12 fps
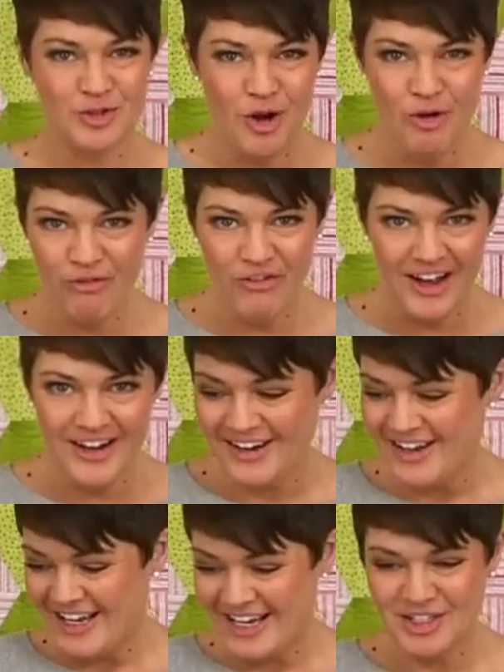So
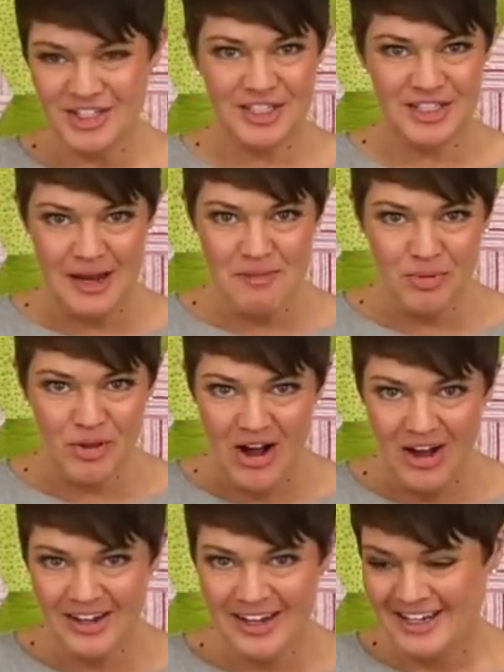fun! It's the same
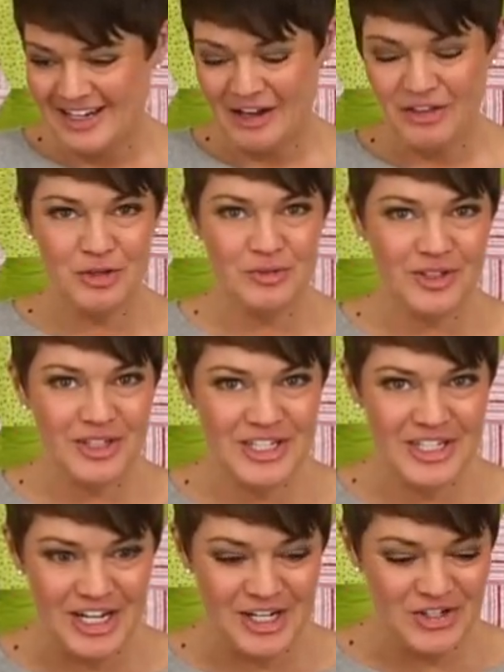block, nothing
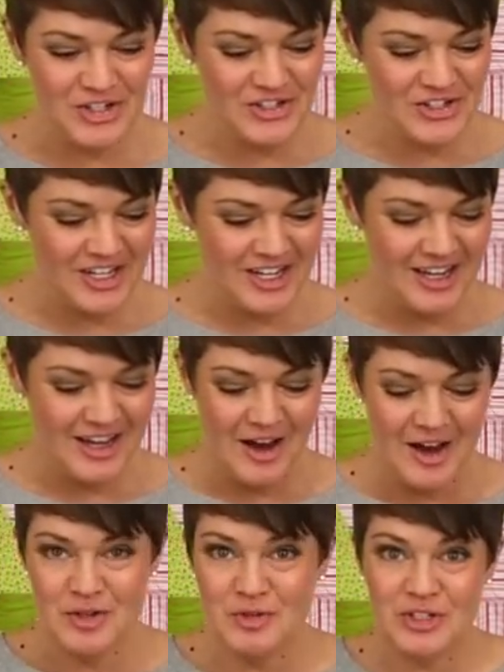really changes.
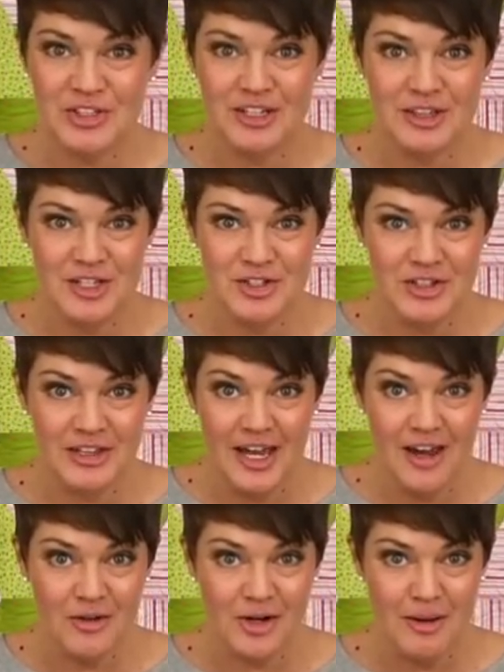You just get these
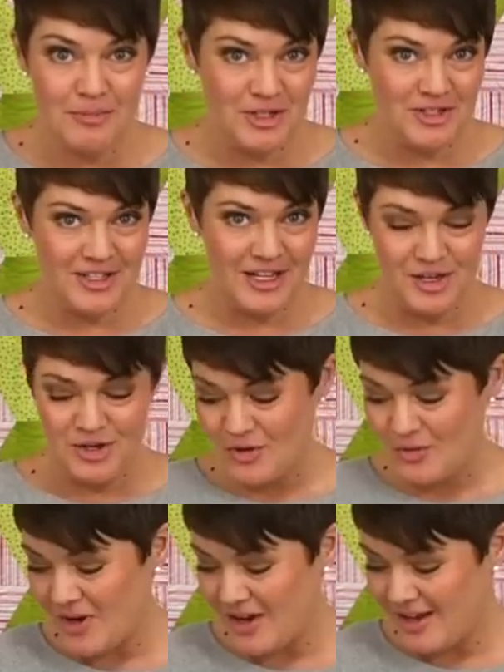layout options that
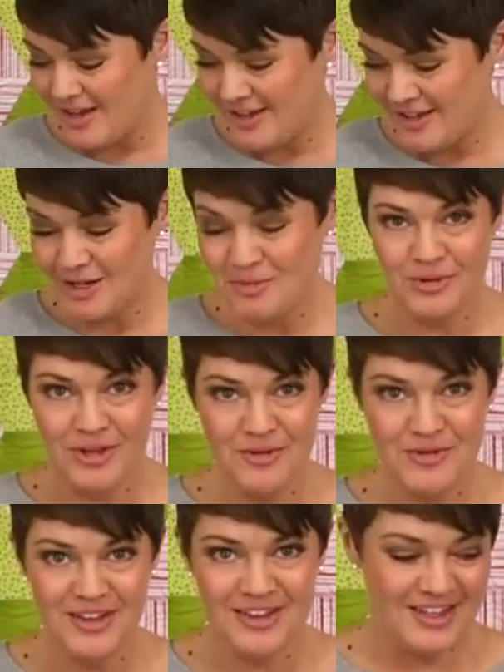you uh, can
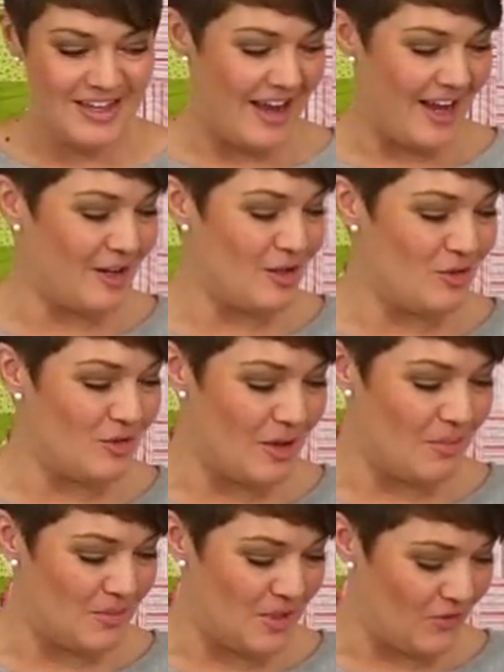play with and
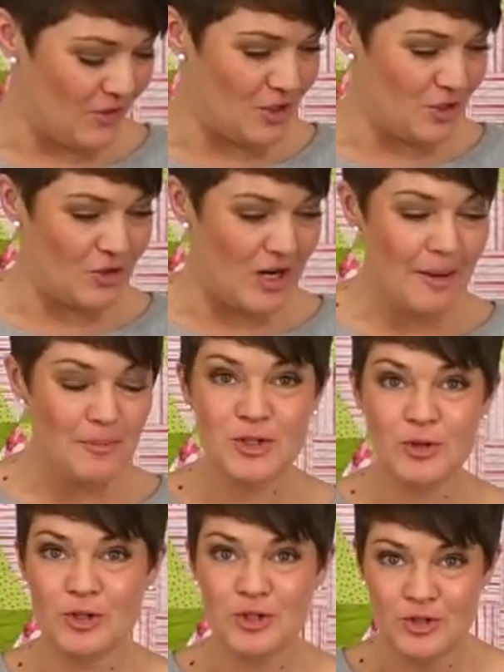use up different
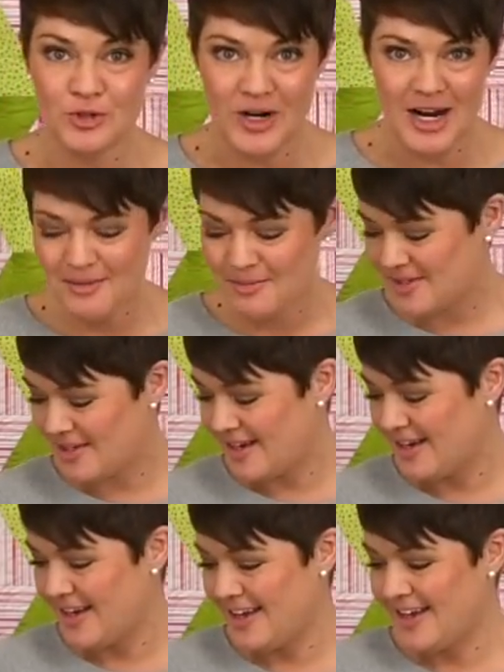scraps or
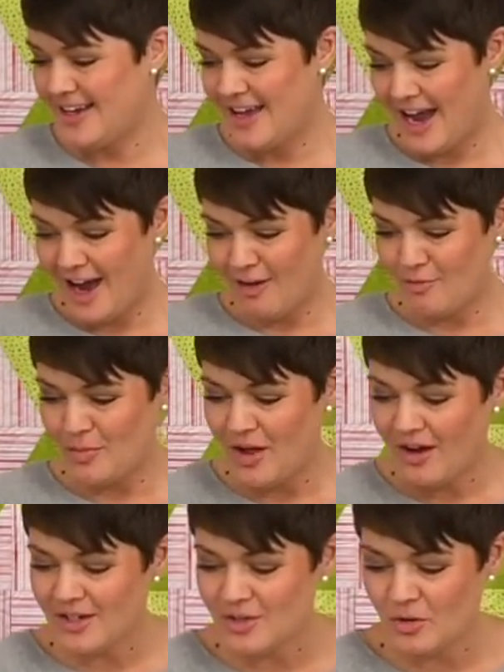stripes, half
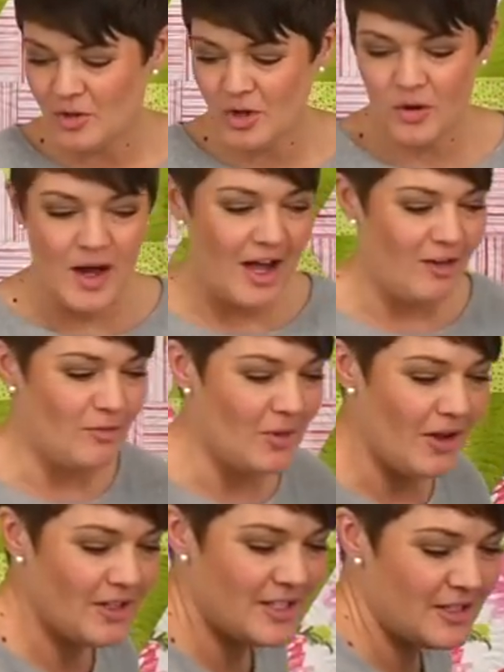blocks or no
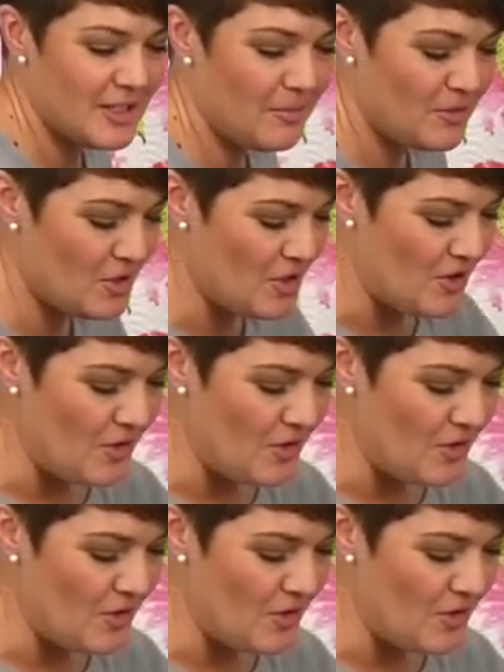half blocks, it's up to